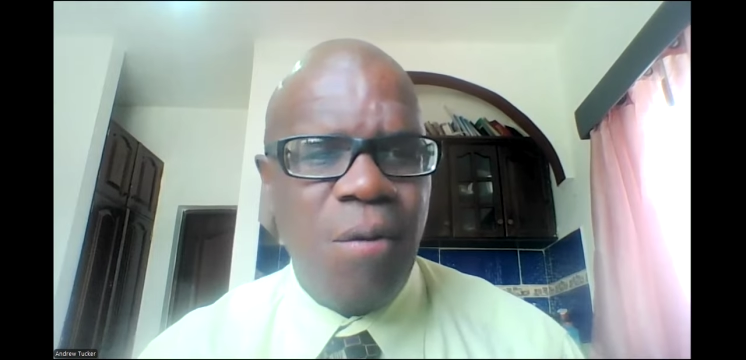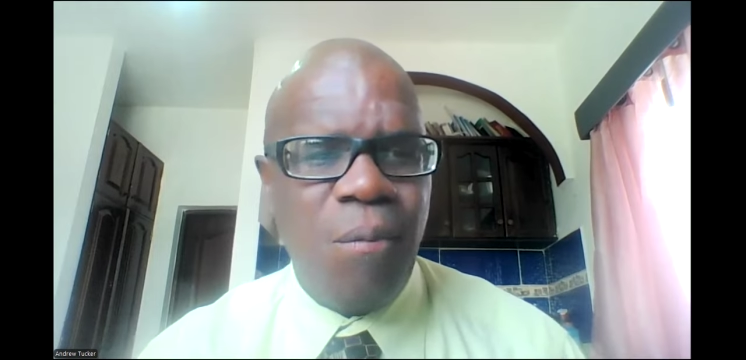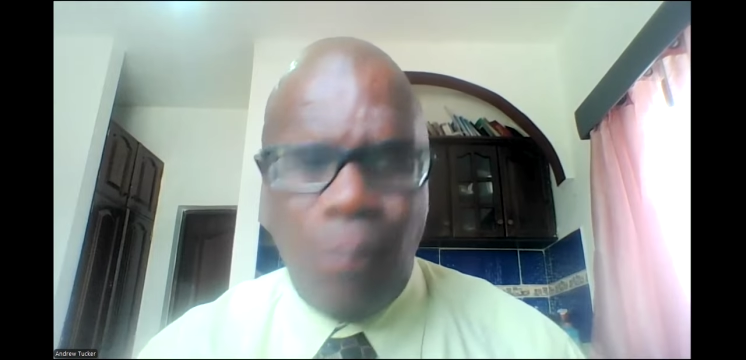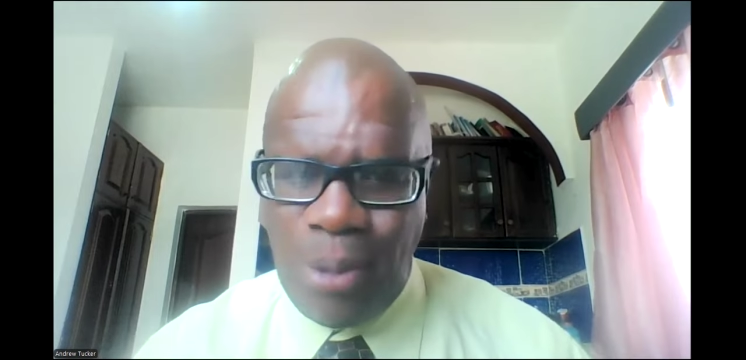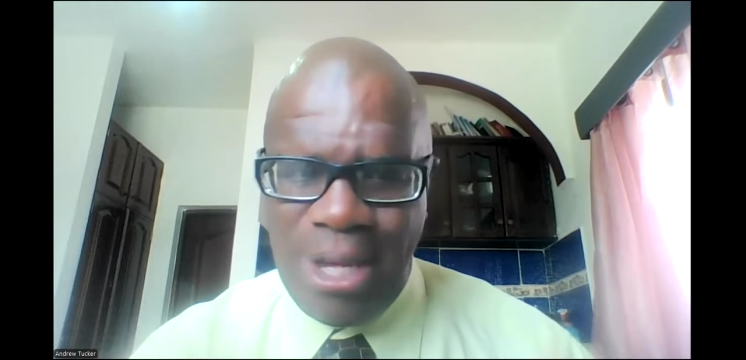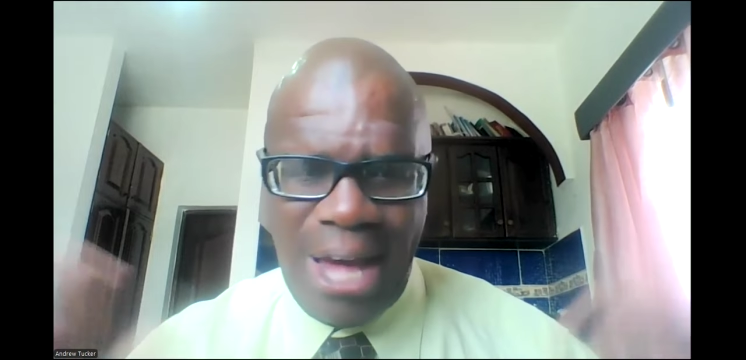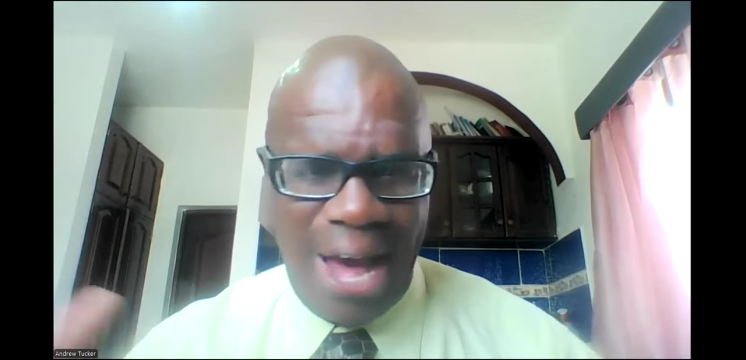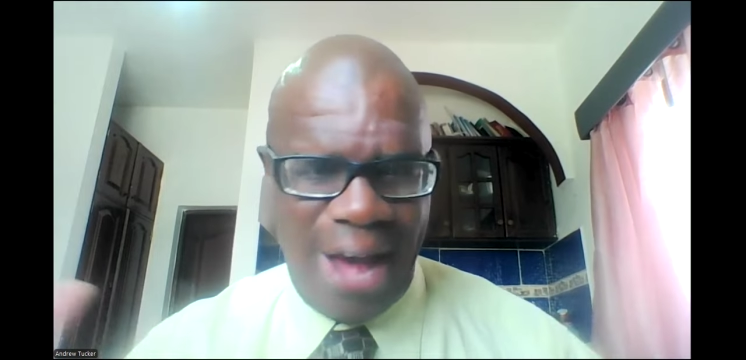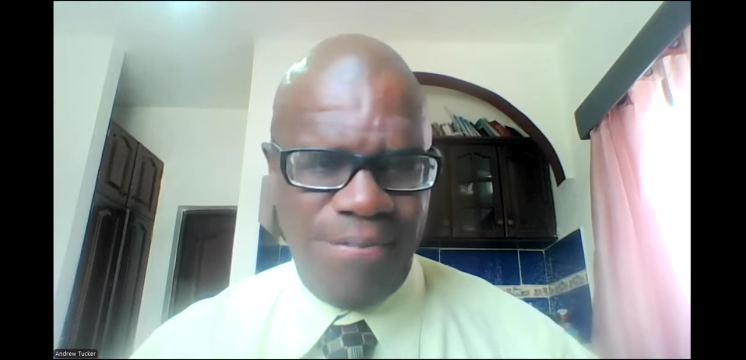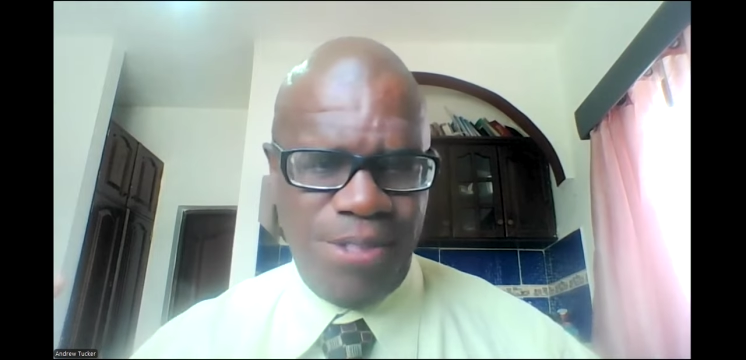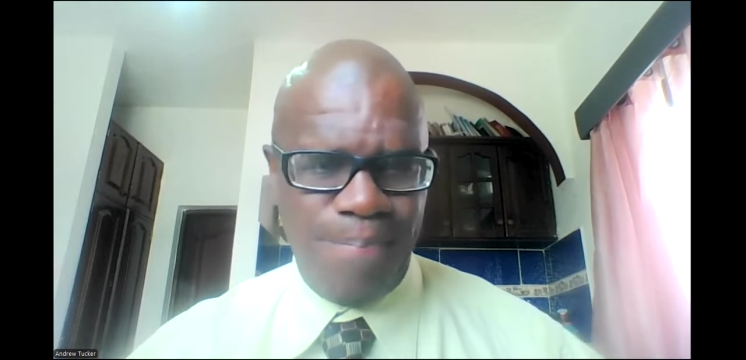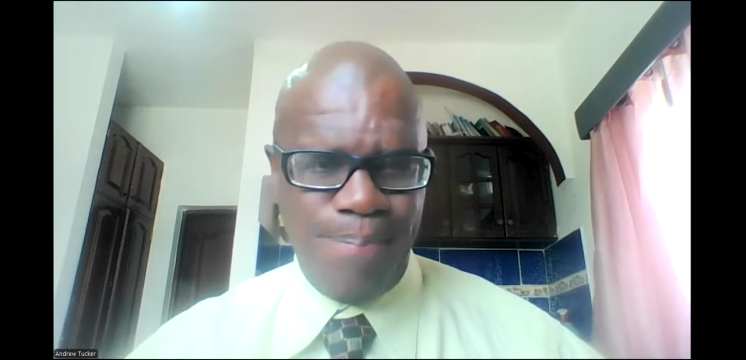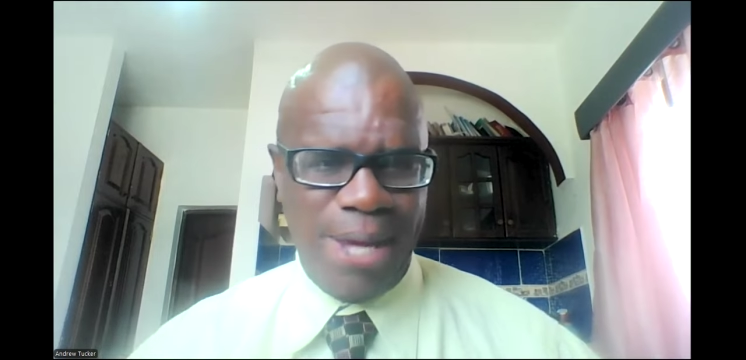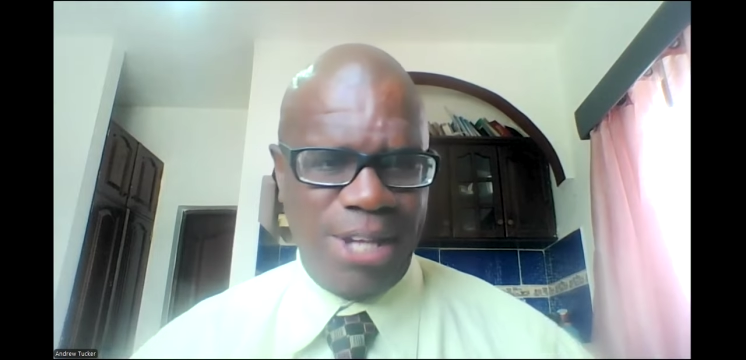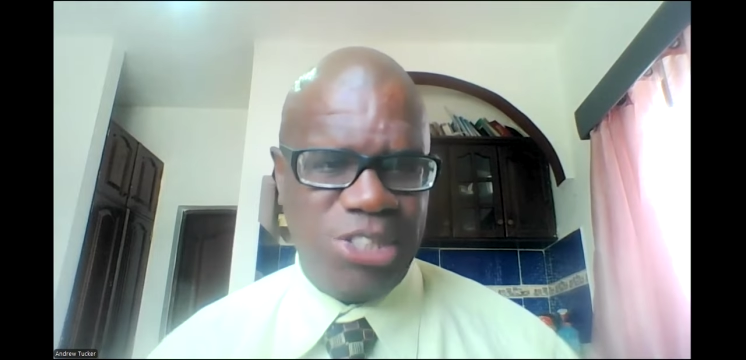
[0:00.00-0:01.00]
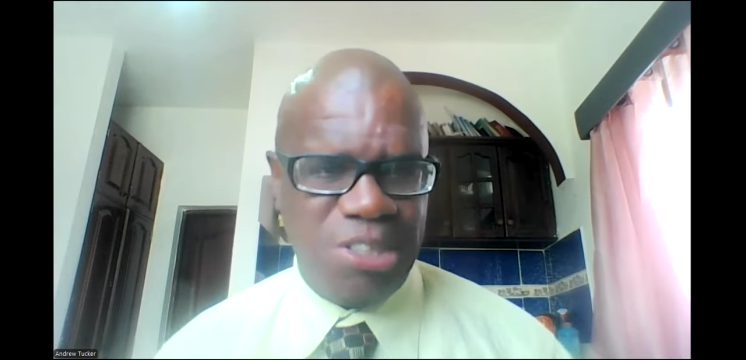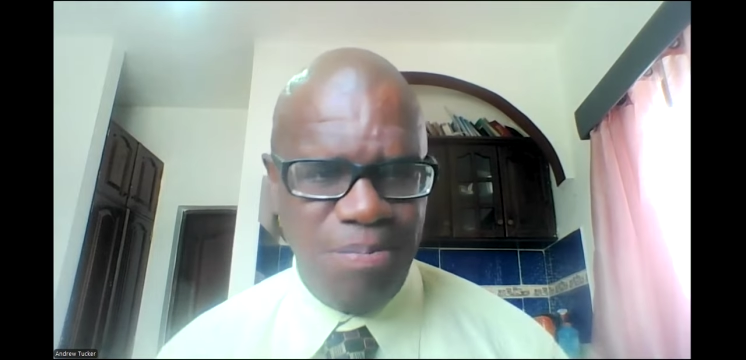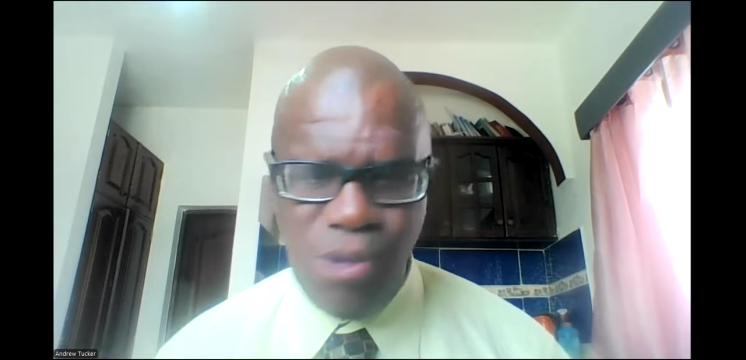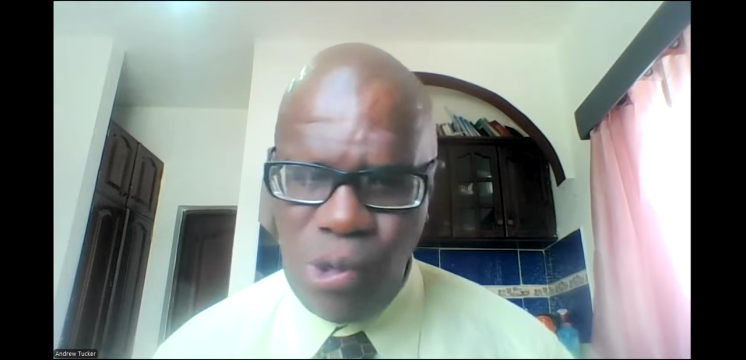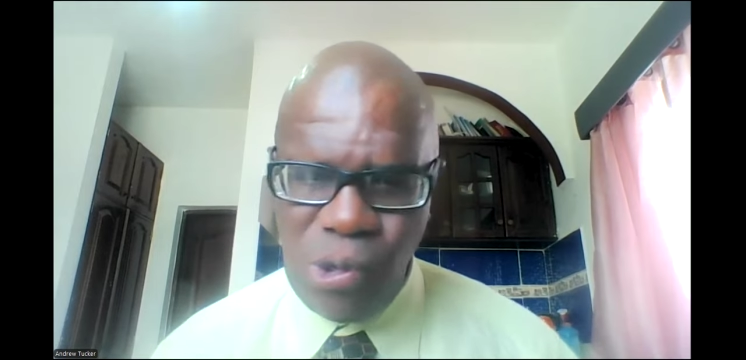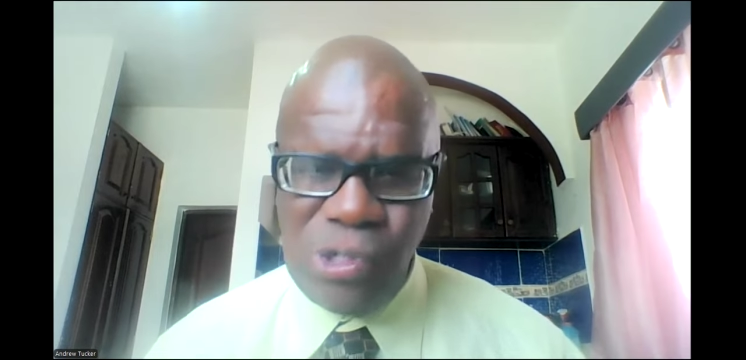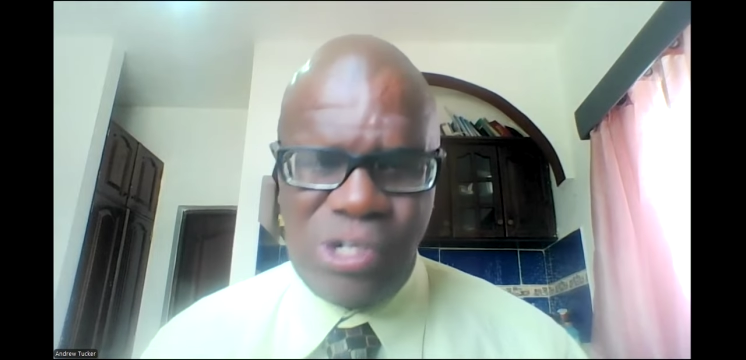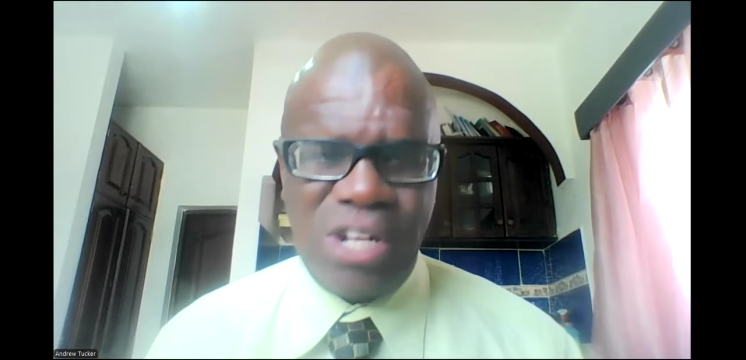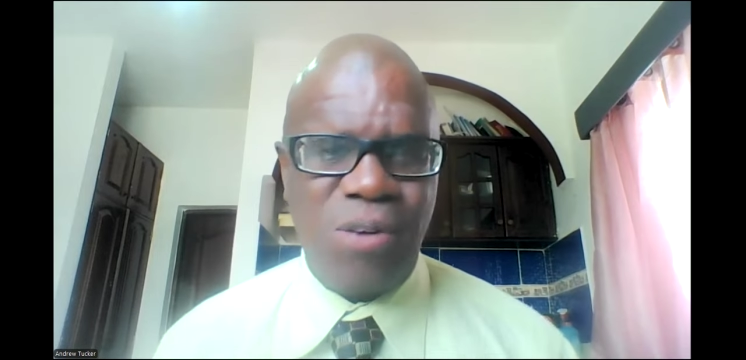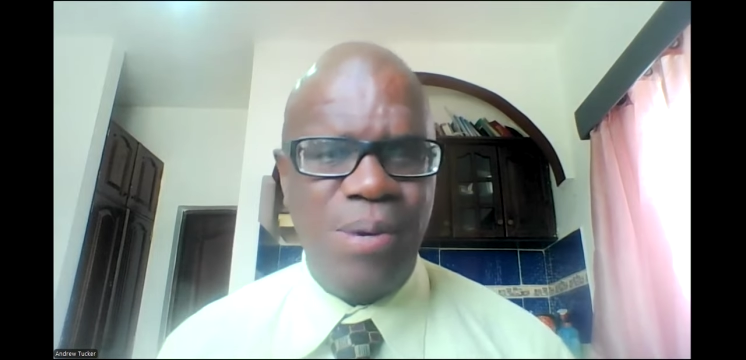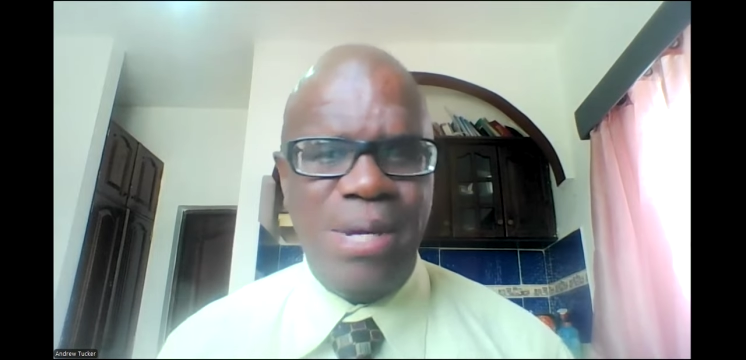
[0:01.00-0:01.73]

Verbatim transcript: We have the best music,